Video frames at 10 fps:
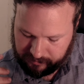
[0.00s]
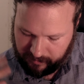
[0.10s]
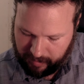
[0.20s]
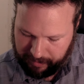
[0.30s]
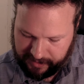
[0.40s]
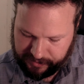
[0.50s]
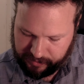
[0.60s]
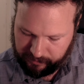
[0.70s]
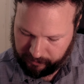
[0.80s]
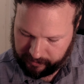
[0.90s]
Page
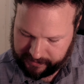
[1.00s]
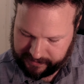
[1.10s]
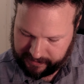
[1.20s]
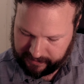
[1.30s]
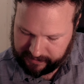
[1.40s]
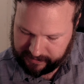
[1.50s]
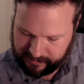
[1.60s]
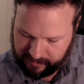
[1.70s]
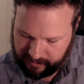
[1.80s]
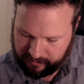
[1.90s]
246,
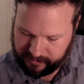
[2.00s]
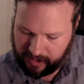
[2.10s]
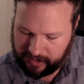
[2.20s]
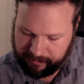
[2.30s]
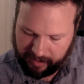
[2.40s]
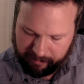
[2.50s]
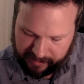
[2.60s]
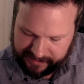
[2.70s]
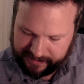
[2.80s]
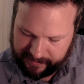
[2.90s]
talk about
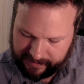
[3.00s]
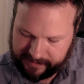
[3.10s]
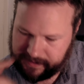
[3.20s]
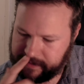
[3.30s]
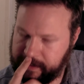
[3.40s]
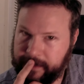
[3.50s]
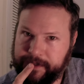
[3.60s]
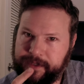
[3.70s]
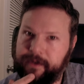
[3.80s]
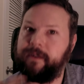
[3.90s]
busyness and
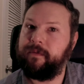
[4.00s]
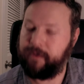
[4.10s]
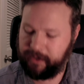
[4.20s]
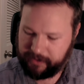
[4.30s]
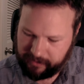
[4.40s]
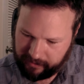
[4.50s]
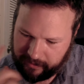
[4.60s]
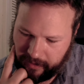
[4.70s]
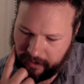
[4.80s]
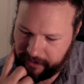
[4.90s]
solitude, very
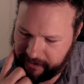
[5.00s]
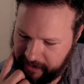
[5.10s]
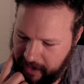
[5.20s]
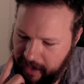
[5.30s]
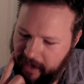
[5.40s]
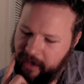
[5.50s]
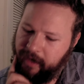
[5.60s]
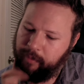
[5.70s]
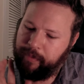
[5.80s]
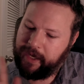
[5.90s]
Kierkegaardian.
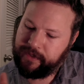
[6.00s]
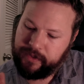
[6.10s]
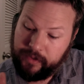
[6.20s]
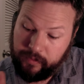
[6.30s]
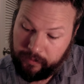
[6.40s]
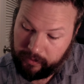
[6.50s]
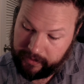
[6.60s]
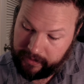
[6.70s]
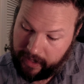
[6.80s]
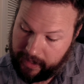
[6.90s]
Page
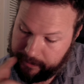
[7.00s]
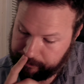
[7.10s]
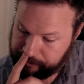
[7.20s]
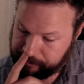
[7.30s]
249,